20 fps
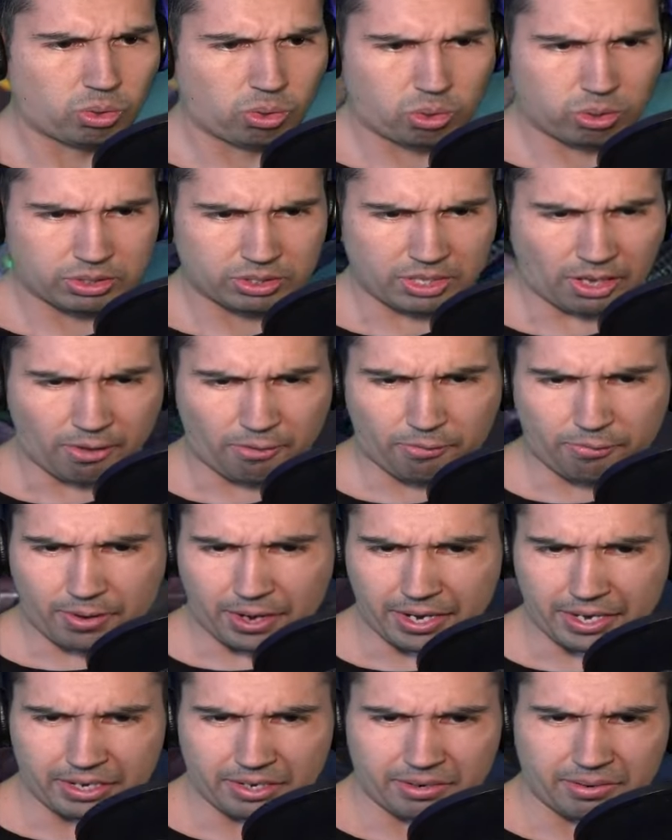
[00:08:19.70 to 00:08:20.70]
whew, tough
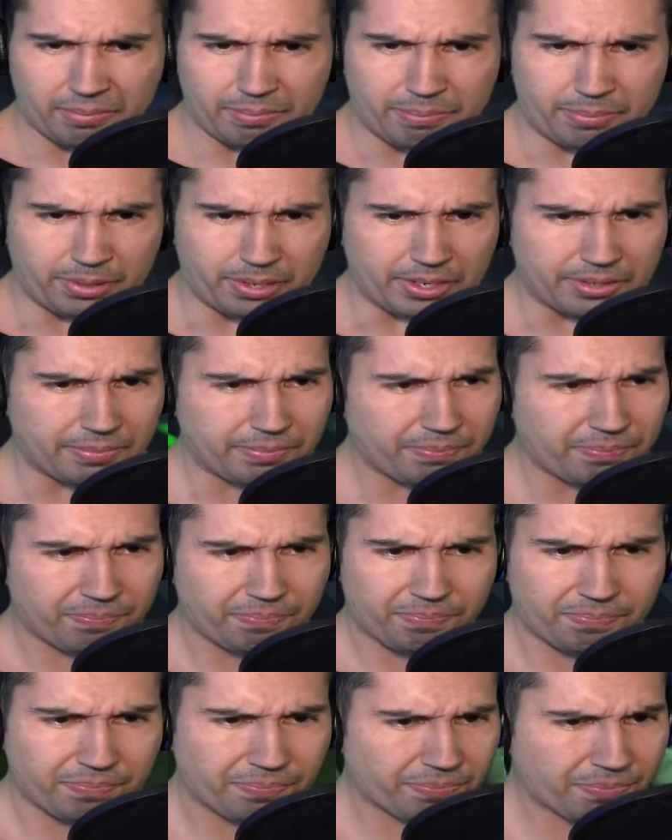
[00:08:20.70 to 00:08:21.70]
fight, but
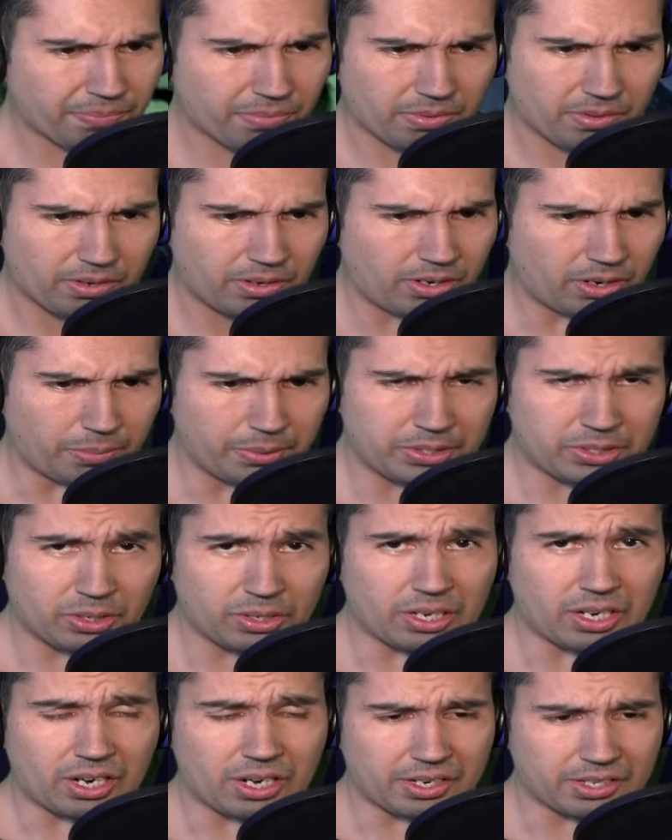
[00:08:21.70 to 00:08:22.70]
you know, we
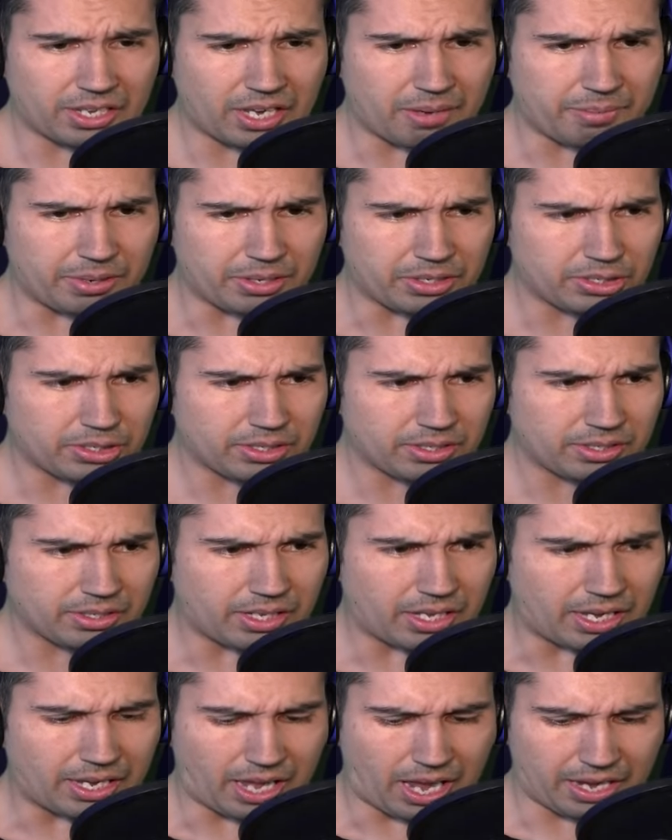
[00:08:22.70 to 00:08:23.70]
took a lot of damage.
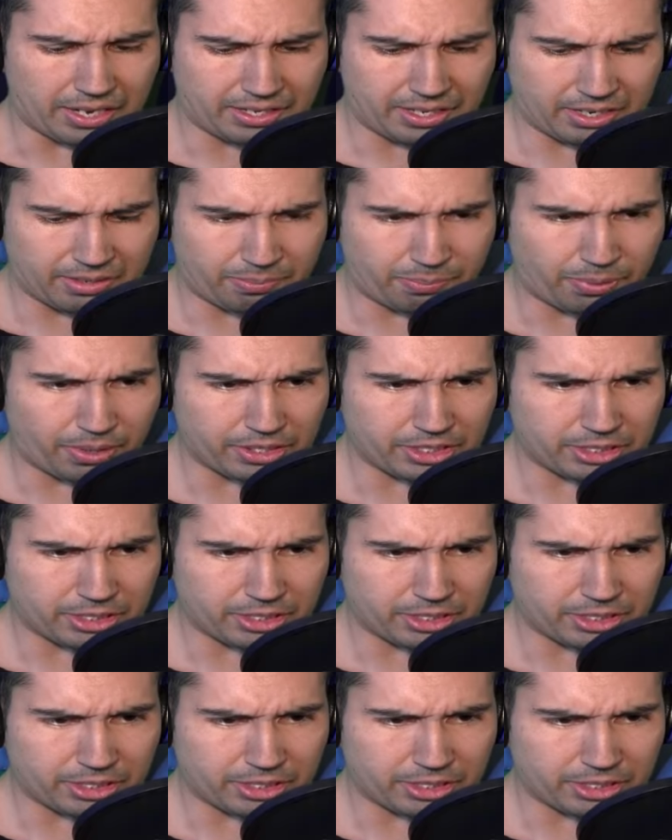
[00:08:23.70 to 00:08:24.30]
I, I didn't